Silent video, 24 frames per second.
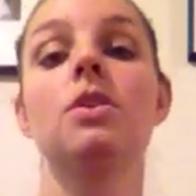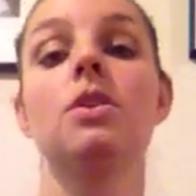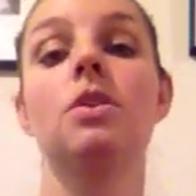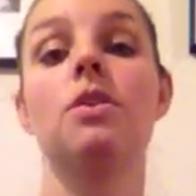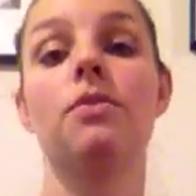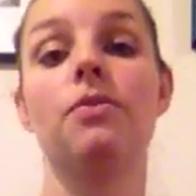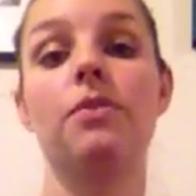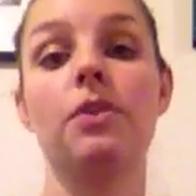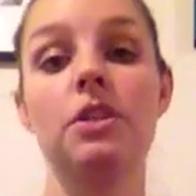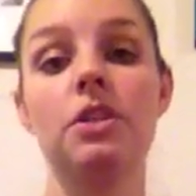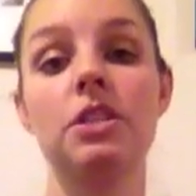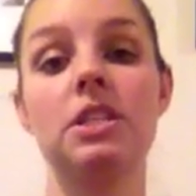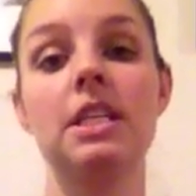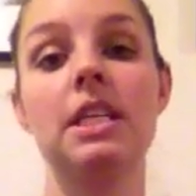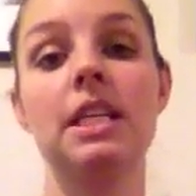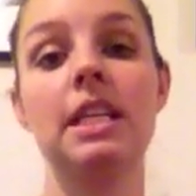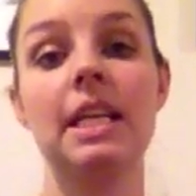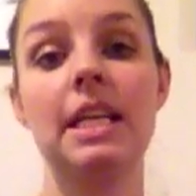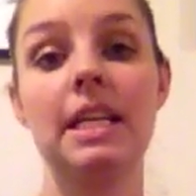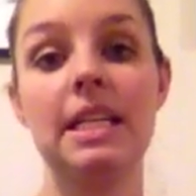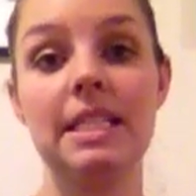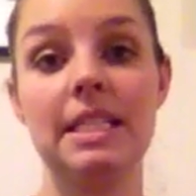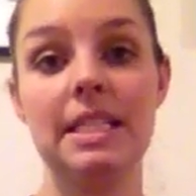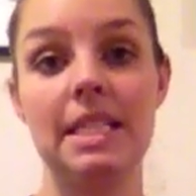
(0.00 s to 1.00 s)
The first thing
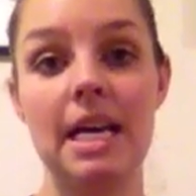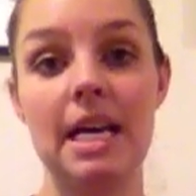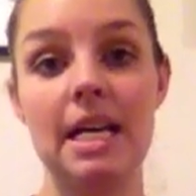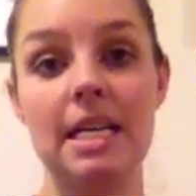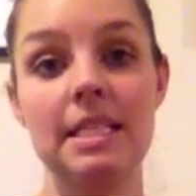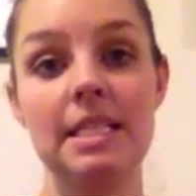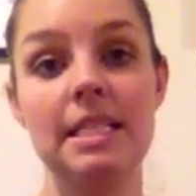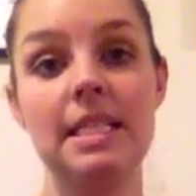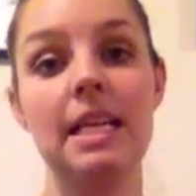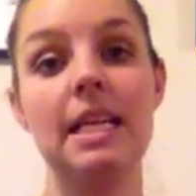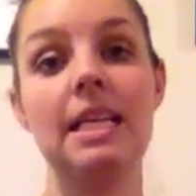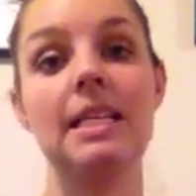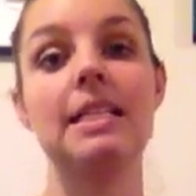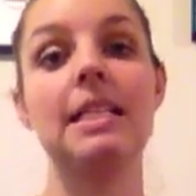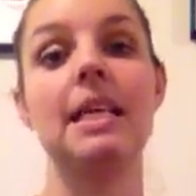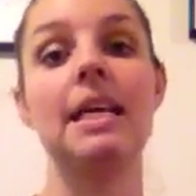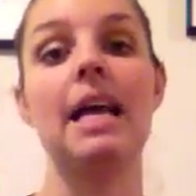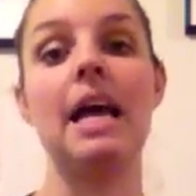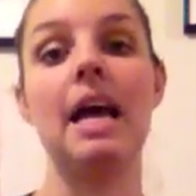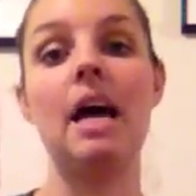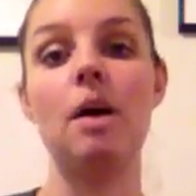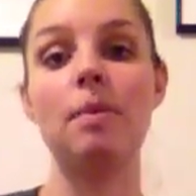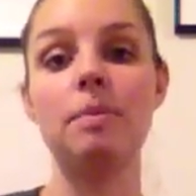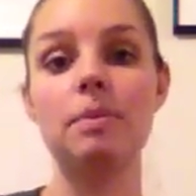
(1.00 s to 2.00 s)
that it does is that
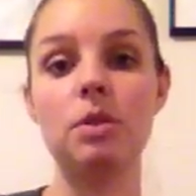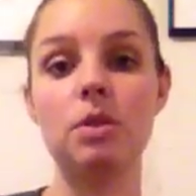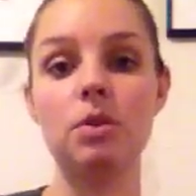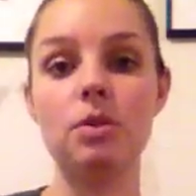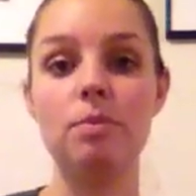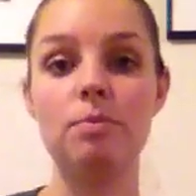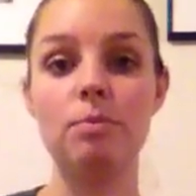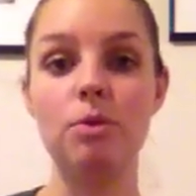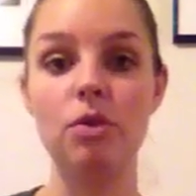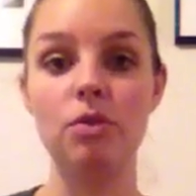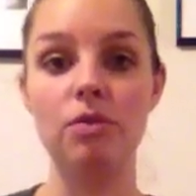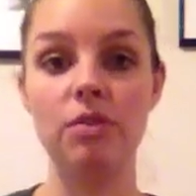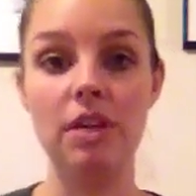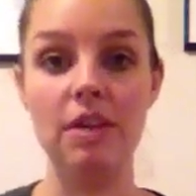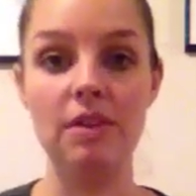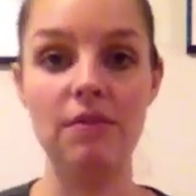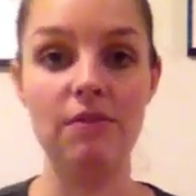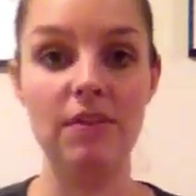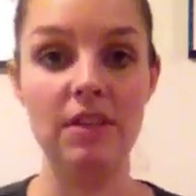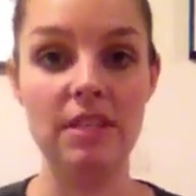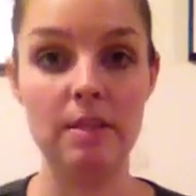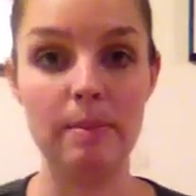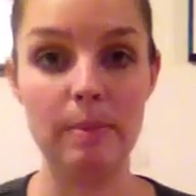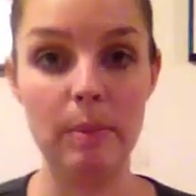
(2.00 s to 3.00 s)
it helps to remove the
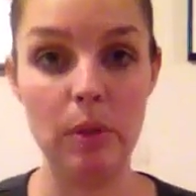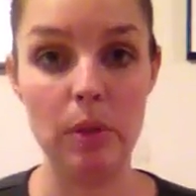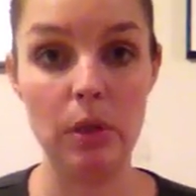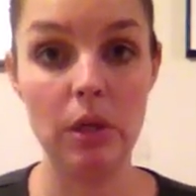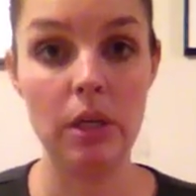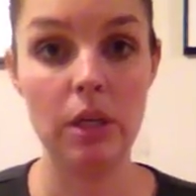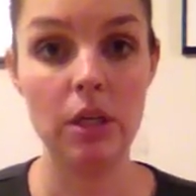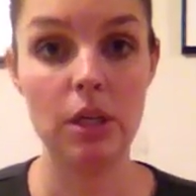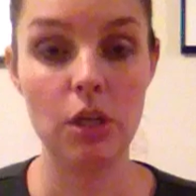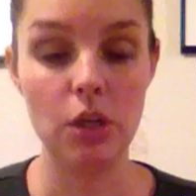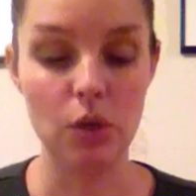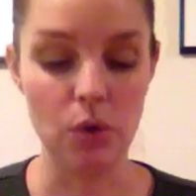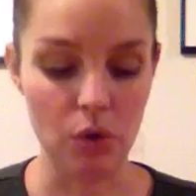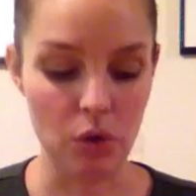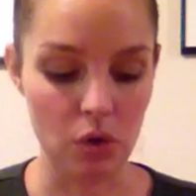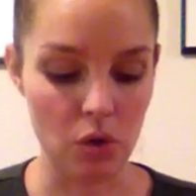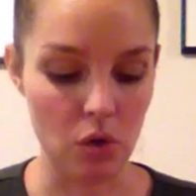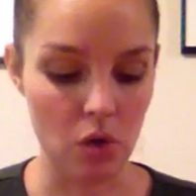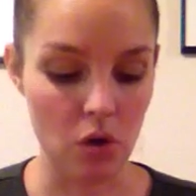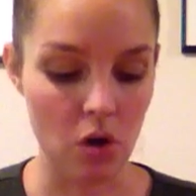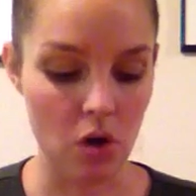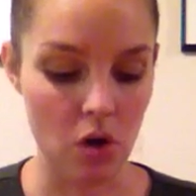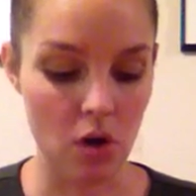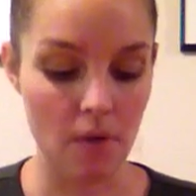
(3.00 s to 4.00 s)
invisible
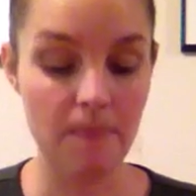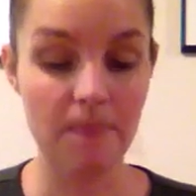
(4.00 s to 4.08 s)
cuticle.